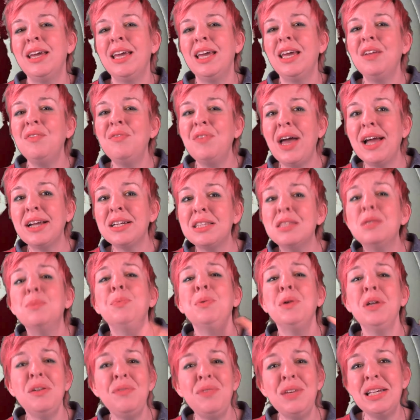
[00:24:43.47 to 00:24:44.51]
In fact, the
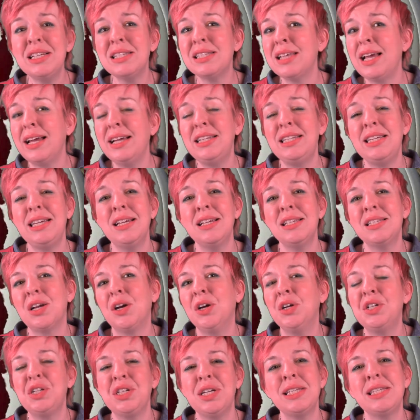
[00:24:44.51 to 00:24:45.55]
previous ideas
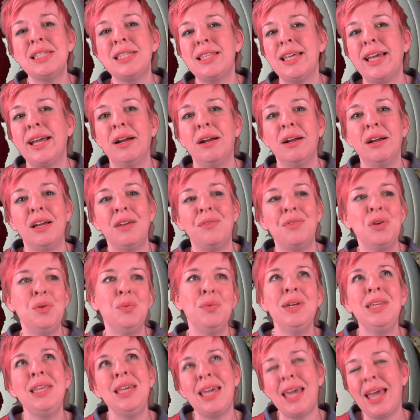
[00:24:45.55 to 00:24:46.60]
are just there if you
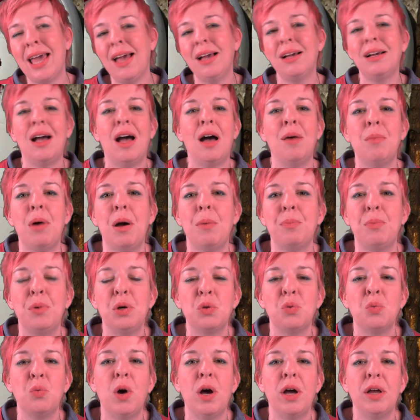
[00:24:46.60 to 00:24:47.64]
really can't come up
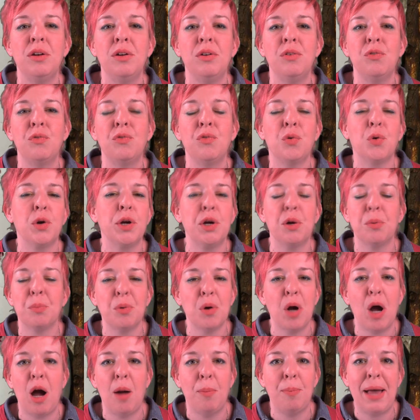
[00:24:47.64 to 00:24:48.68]
with one for your
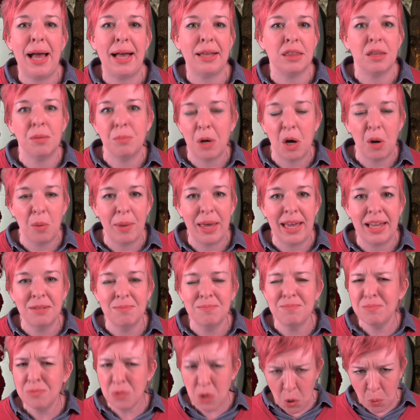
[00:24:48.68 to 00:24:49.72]
prop at the moment.
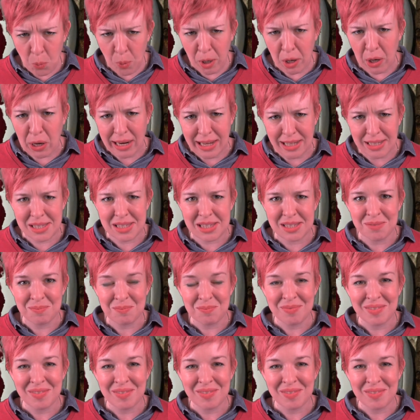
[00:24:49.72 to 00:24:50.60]
No worries.